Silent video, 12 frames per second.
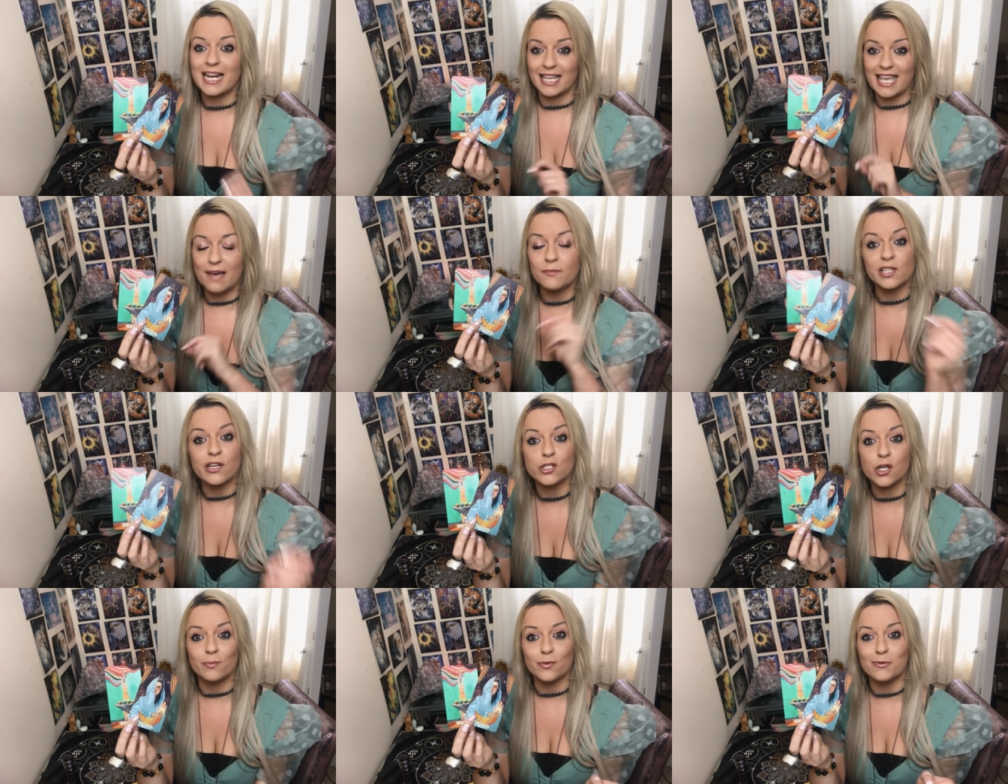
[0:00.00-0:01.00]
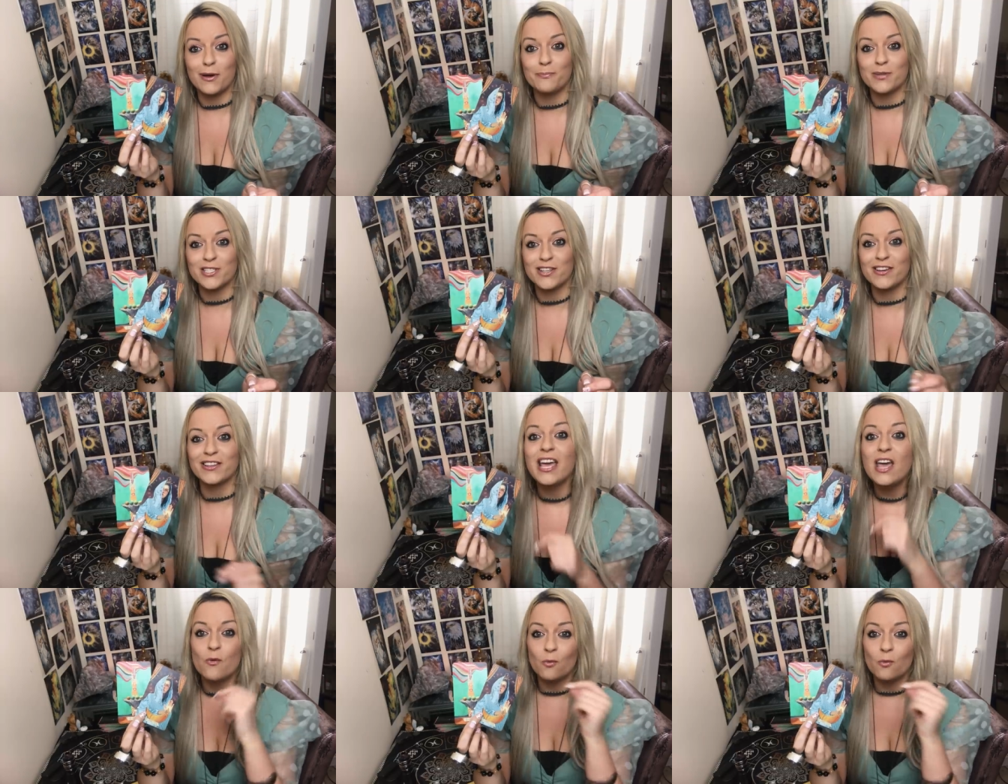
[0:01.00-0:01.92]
And again, with that Chumbawamba song,